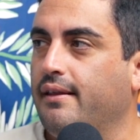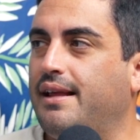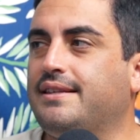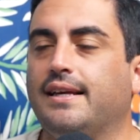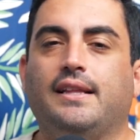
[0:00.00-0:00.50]

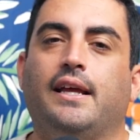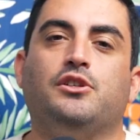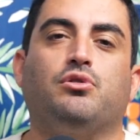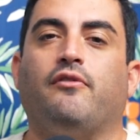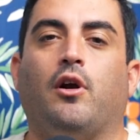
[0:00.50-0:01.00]
That's like the
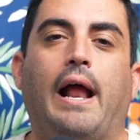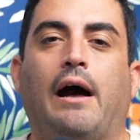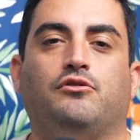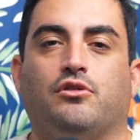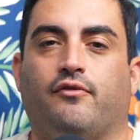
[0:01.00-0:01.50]
introvert
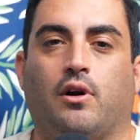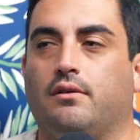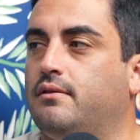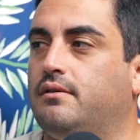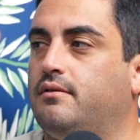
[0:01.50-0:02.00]
outrovert